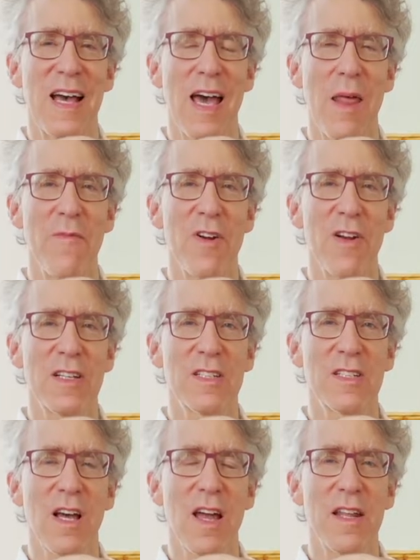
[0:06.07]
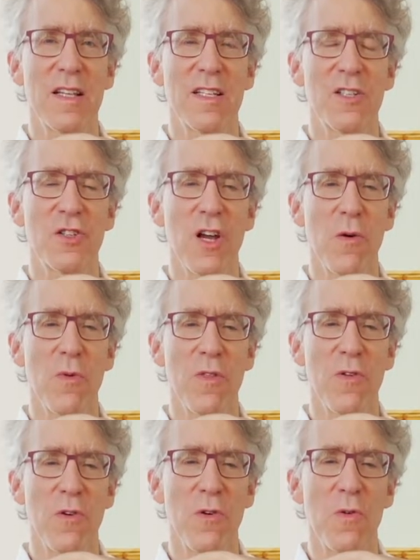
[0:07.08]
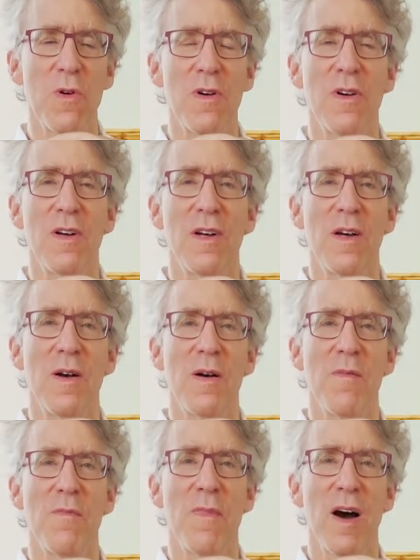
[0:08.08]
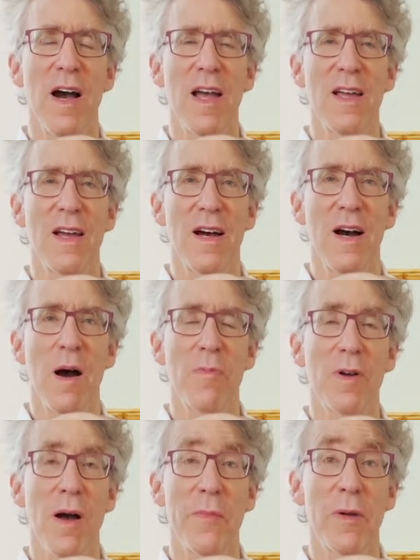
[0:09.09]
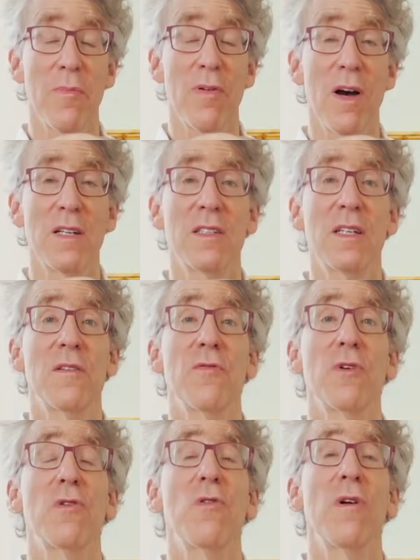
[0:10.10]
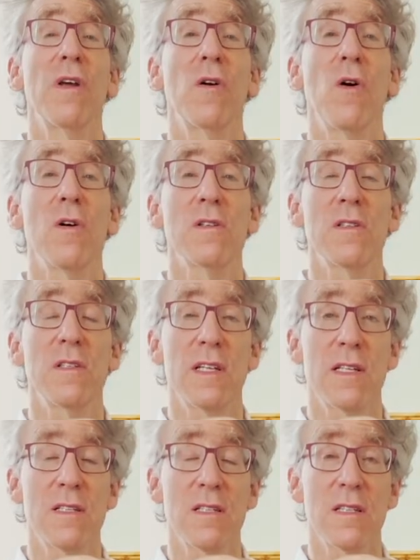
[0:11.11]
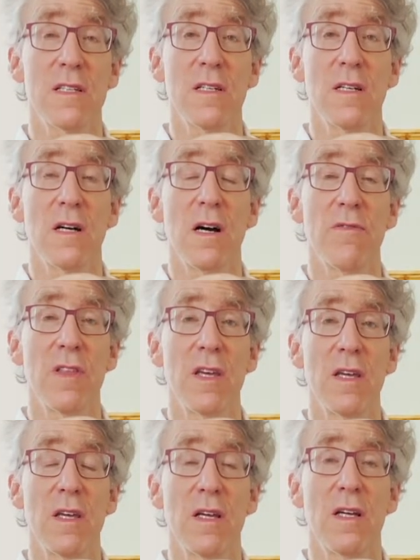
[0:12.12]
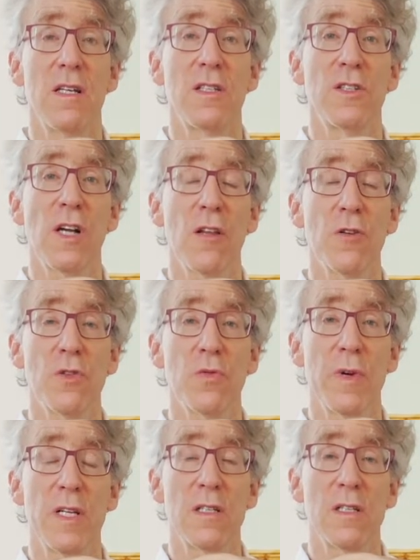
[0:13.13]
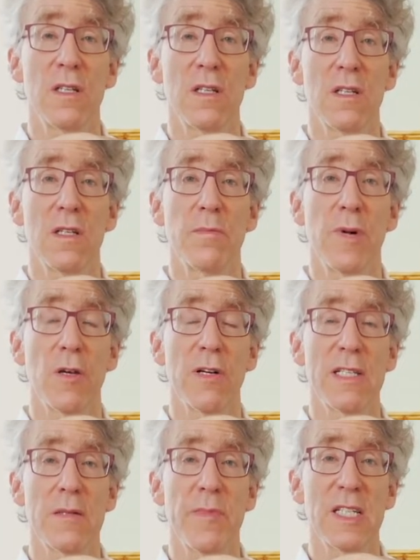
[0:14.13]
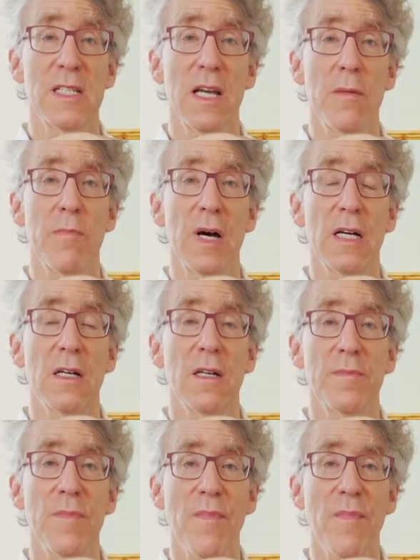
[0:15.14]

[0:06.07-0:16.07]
and I'm very excited to share with you my upcoming project of recording all 6 of the cello suites by Johann Sebastian Bach.